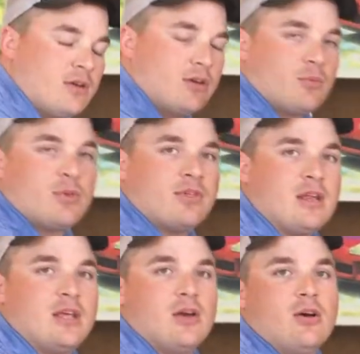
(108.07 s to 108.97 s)
dealing with
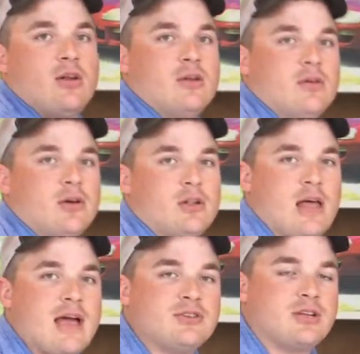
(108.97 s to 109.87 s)
any hood, hood
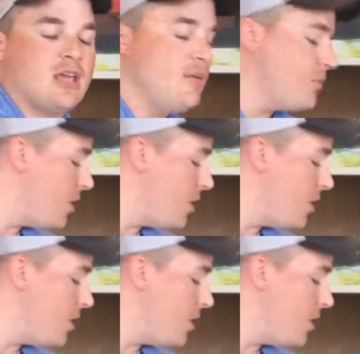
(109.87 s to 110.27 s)
latch to keep